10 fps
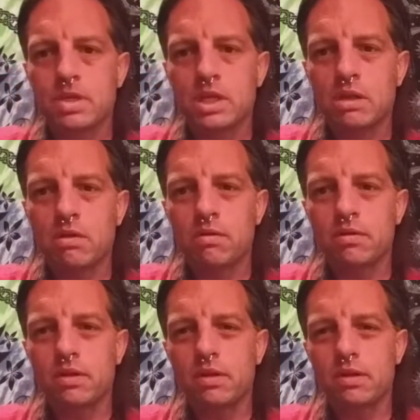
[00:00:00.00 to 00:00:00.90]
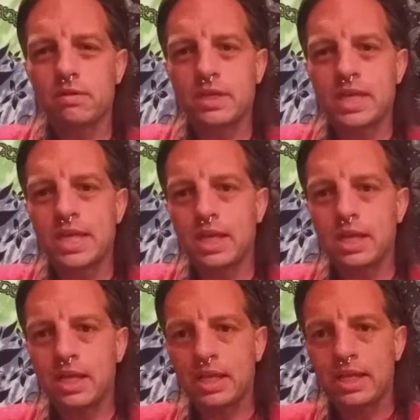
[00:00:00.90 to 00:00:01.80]
you know, to get
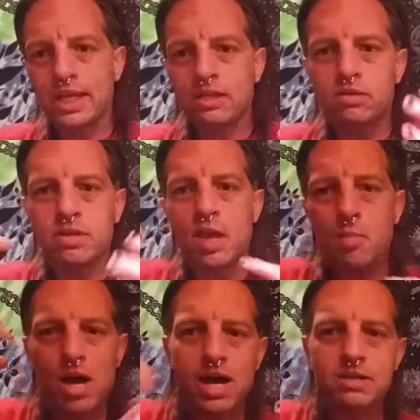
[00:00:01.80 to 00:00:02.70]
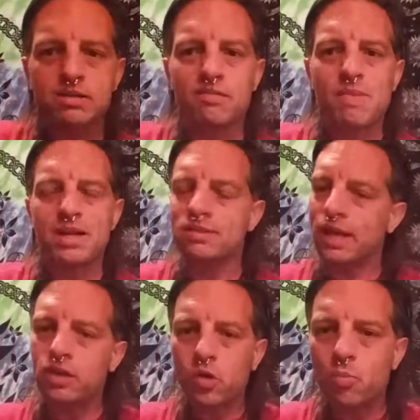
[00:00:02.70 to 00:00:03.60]
into that positive mindset.
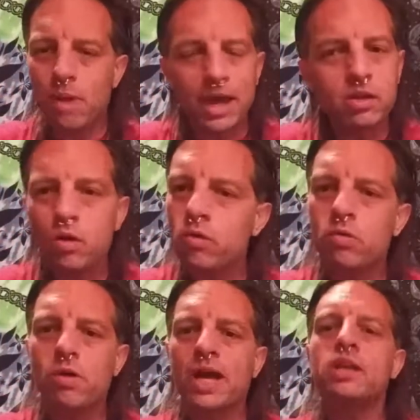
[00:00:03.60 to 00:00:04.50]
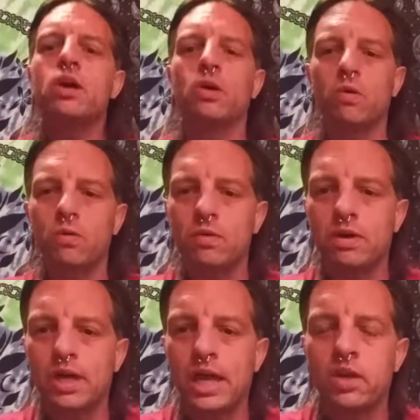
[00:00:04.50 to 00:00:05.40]
I know, I know, I know.
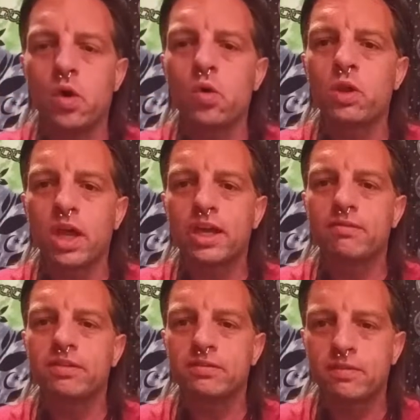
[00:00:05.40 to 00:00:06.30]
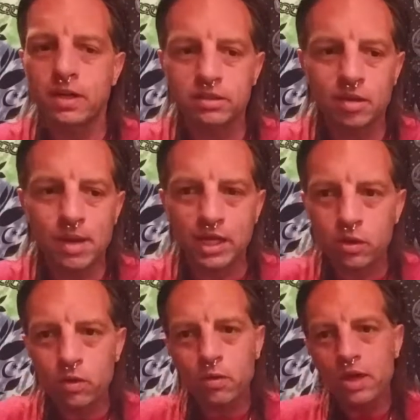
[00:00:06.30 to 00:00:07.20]
I know life is fucked up. I
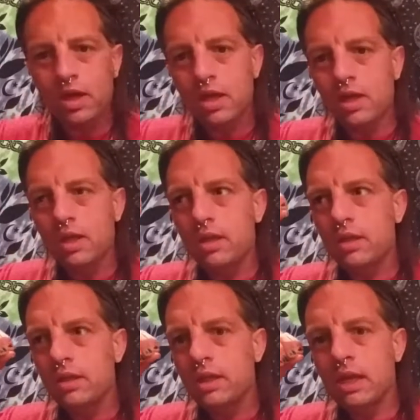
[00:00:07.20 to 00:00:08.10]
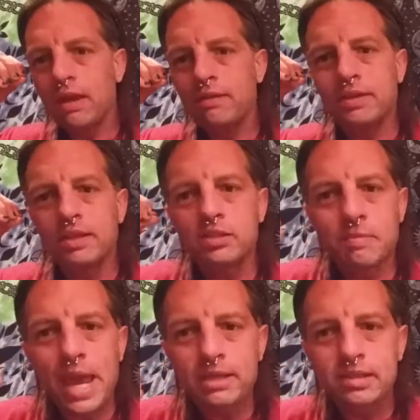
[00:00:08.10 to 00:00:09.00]
know, you know, everything
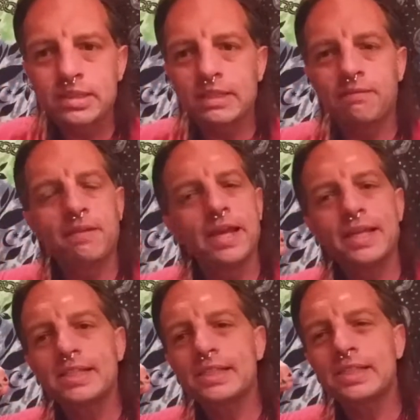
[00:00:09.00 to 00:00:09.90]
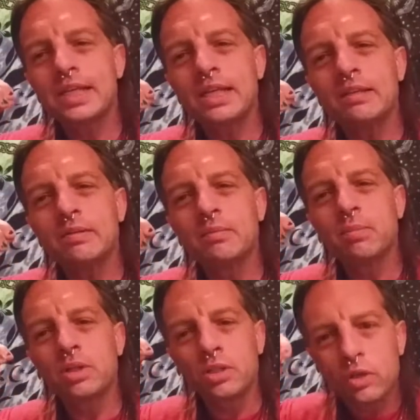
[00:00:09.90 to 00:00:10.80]
smacks us in the face. And
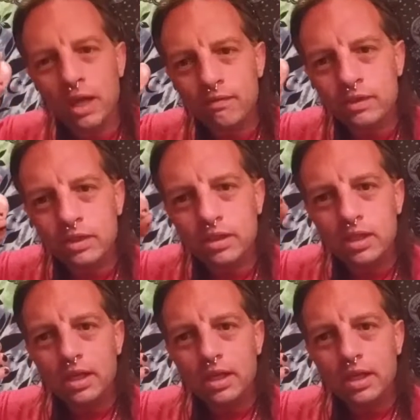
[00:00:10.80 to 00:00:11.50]
but you have to